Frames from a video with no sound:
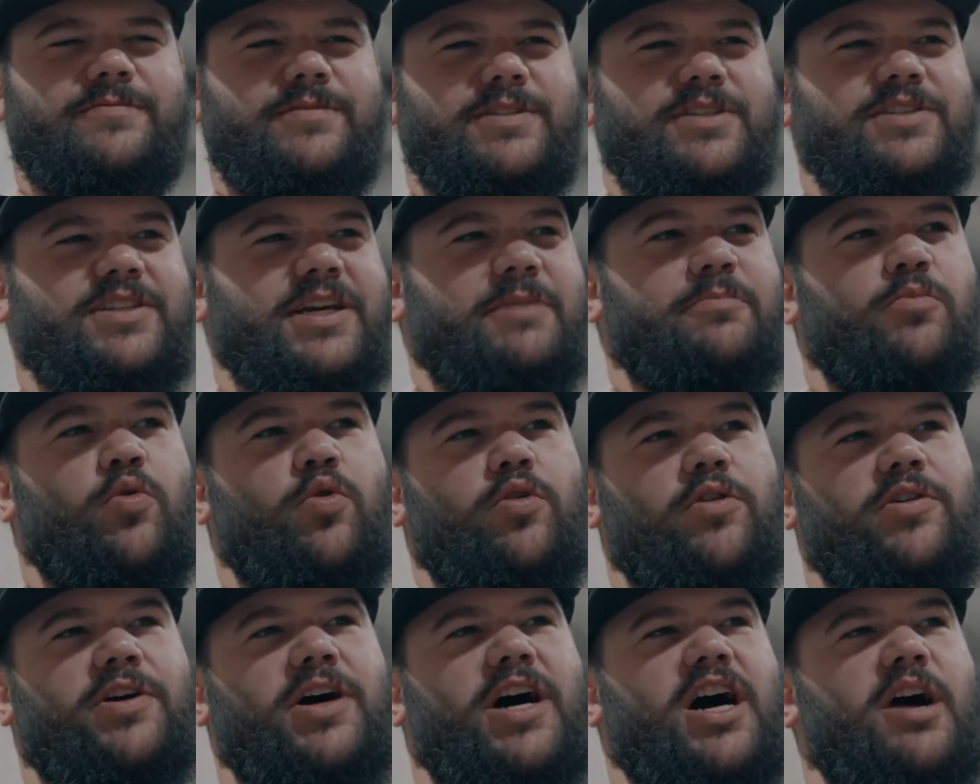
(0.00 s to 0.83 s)
since like
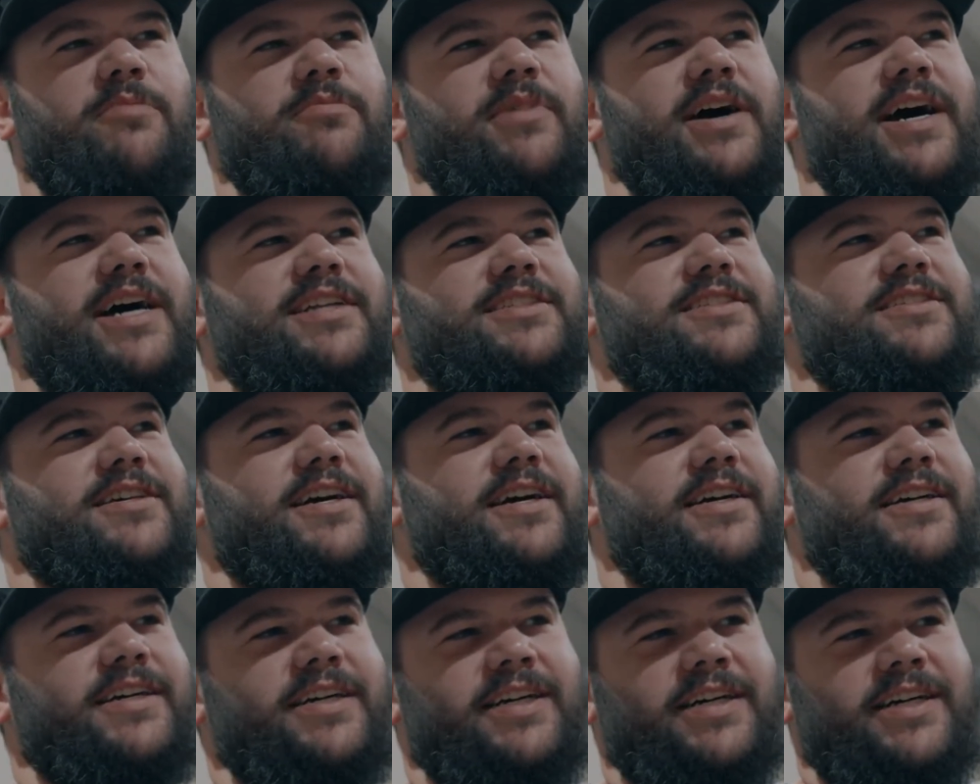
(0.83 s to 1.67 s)
Mortal Kombat's
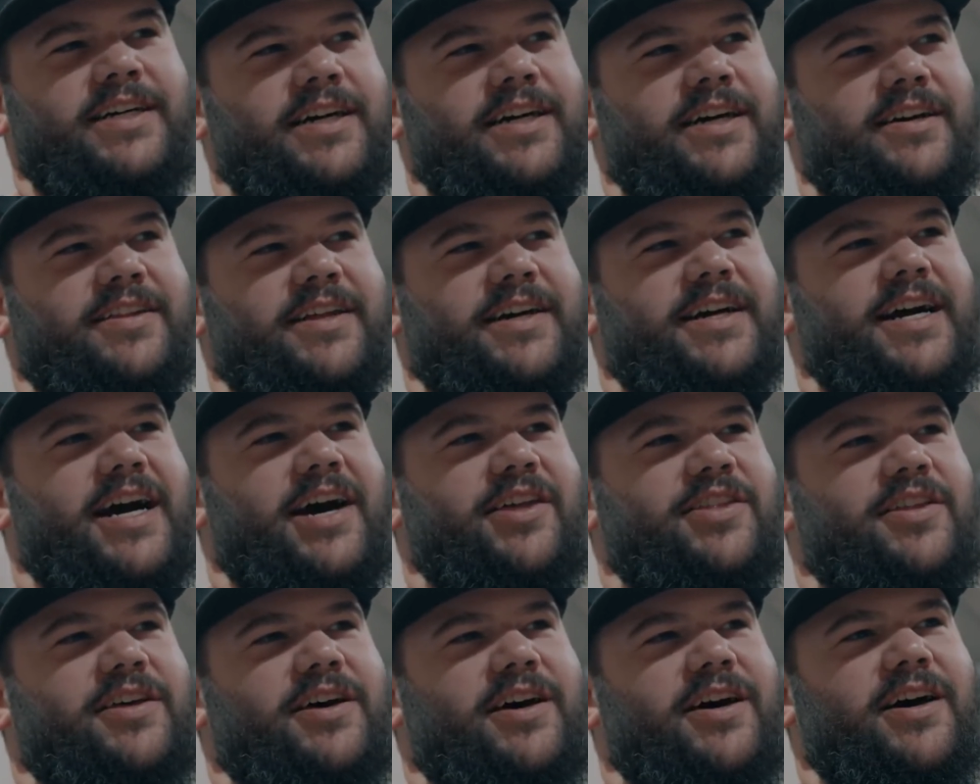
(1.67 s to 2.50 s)
like they
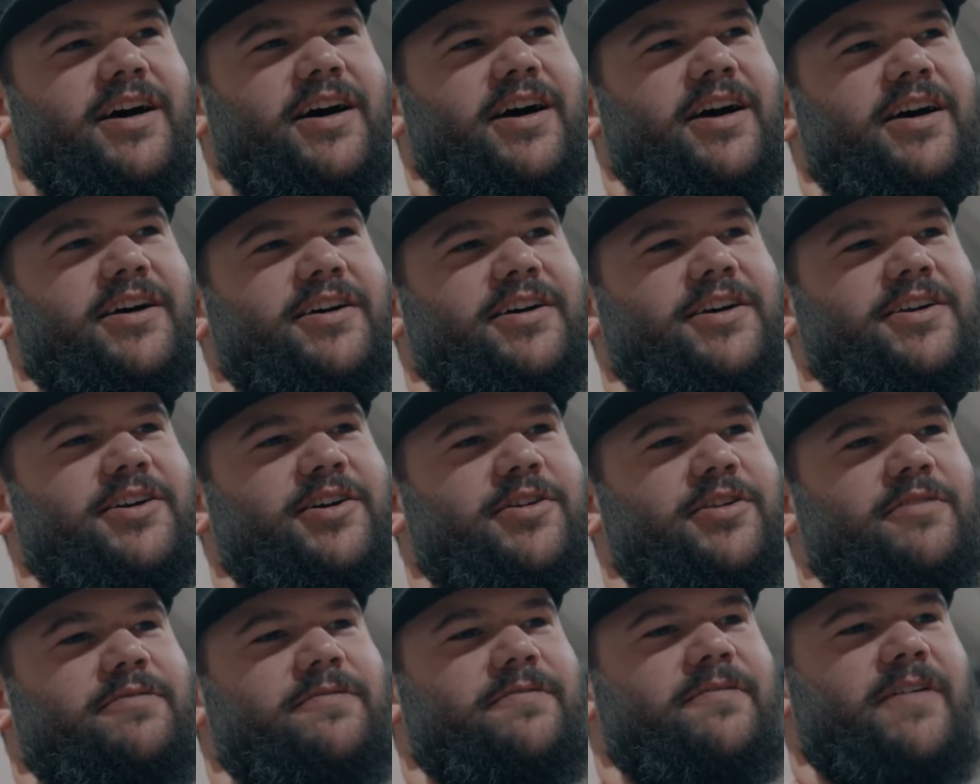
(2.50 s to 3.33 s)
got the, you
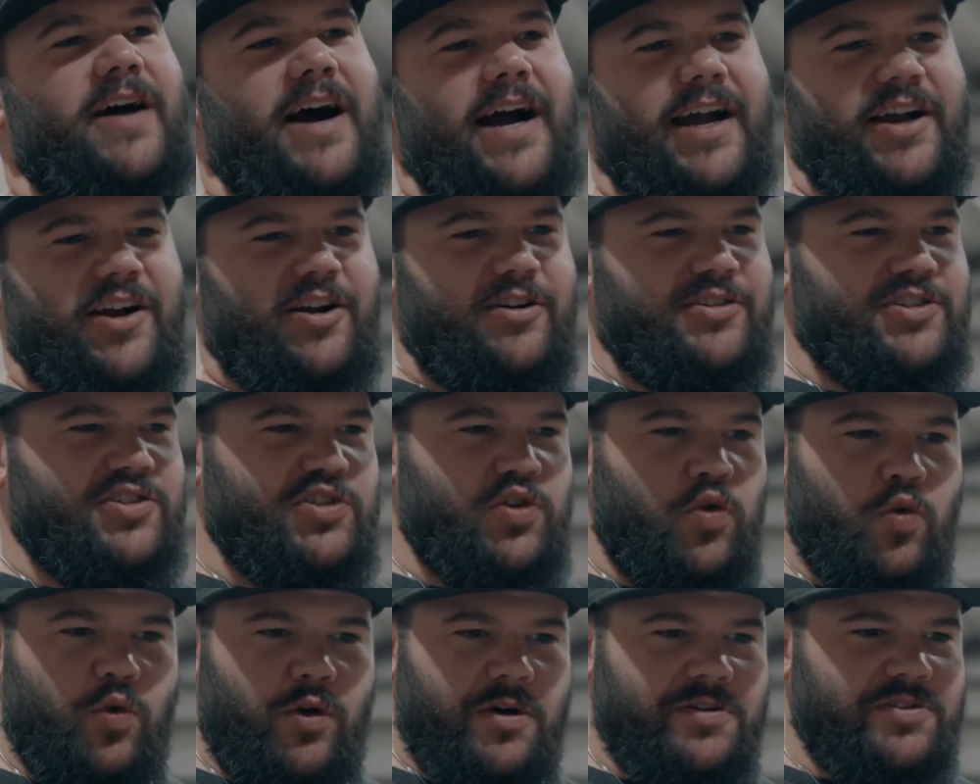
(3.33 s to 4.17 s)
know, the fire
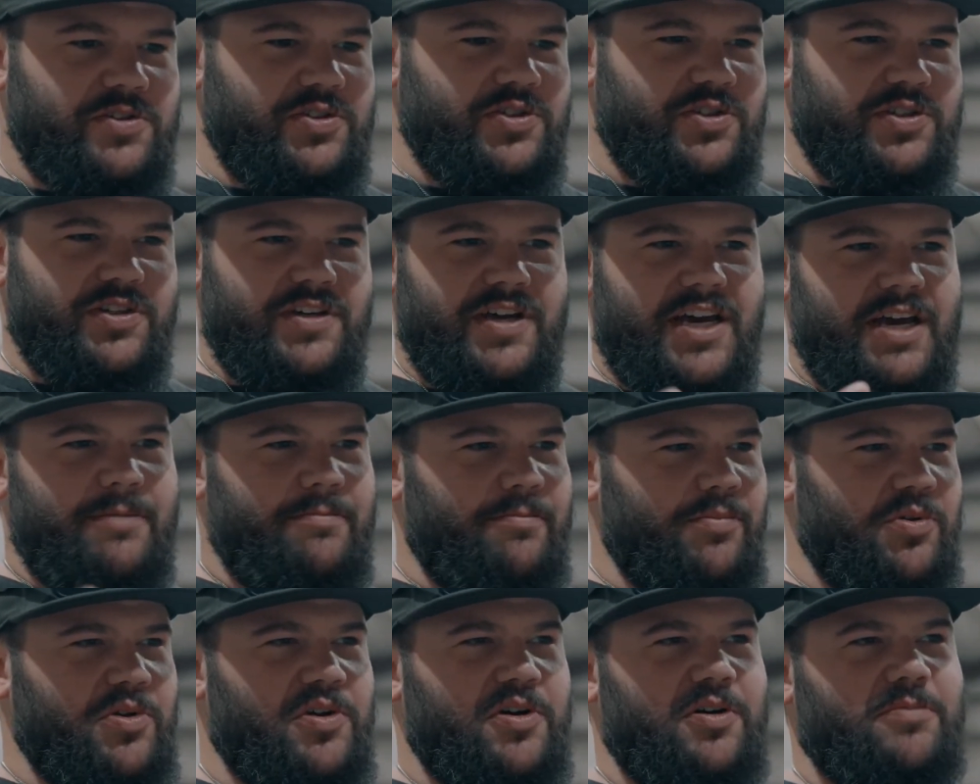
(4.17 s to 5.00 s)
scorched
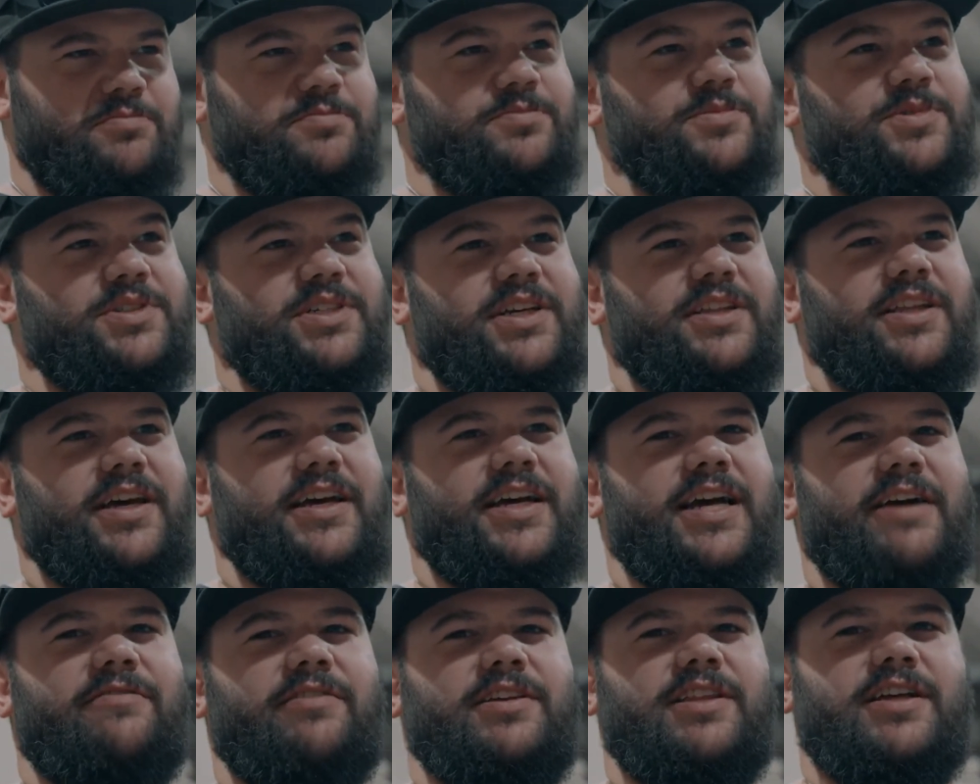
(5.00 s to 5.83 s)
emblems and
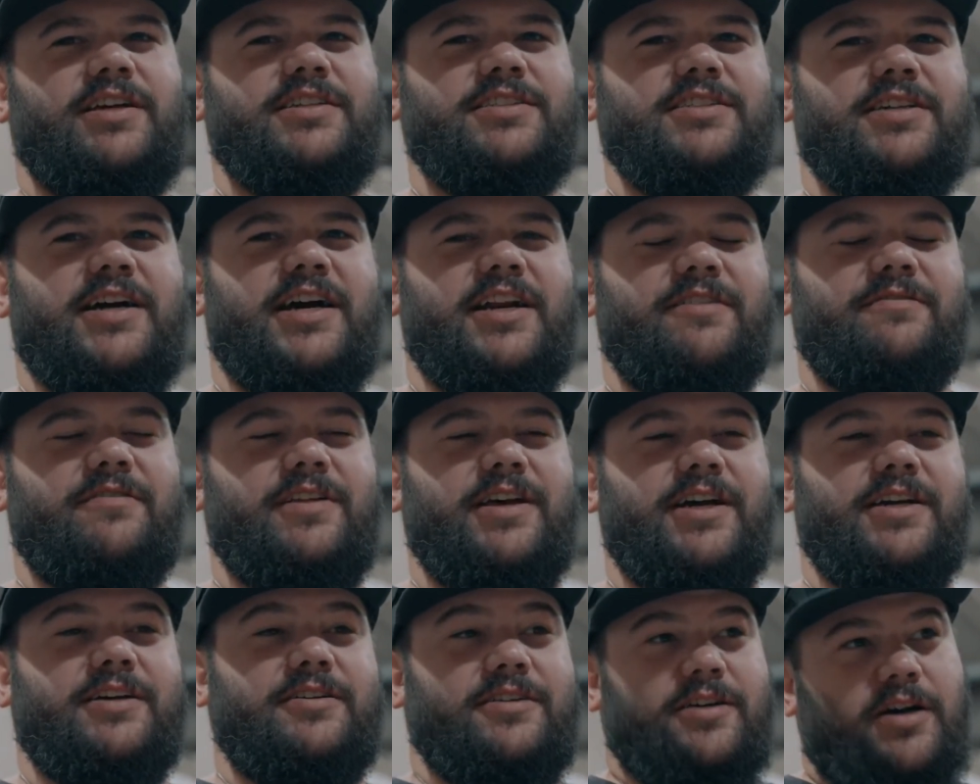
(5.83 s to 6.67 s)
like everything's kind of
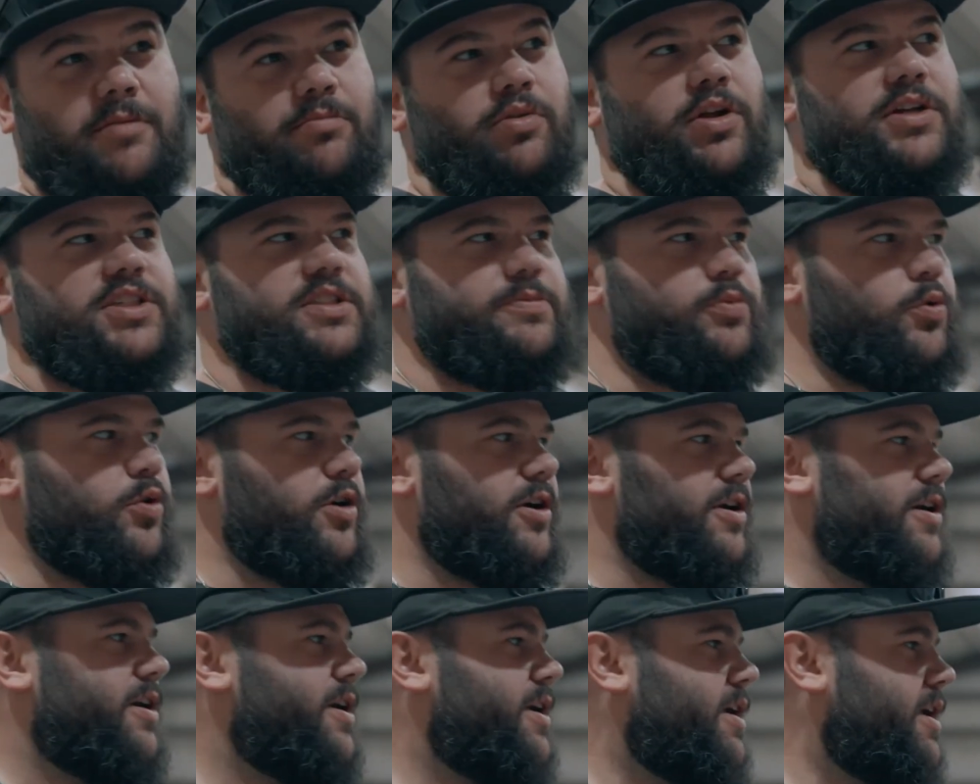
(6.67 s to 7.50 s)
like a blood
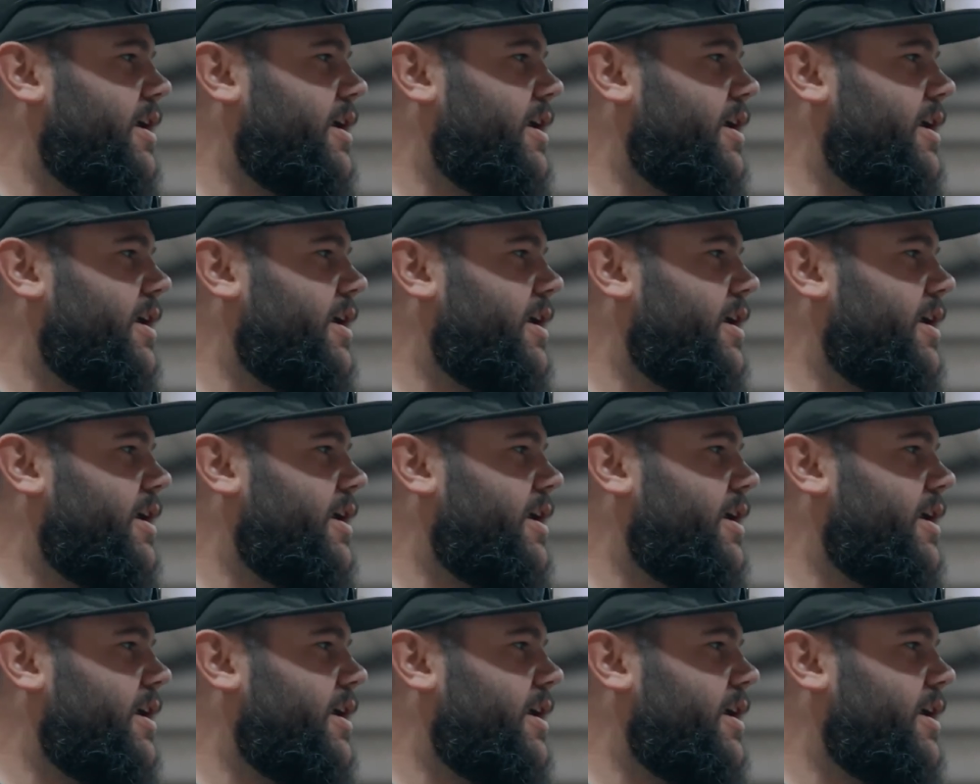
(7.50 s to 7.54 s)
sport.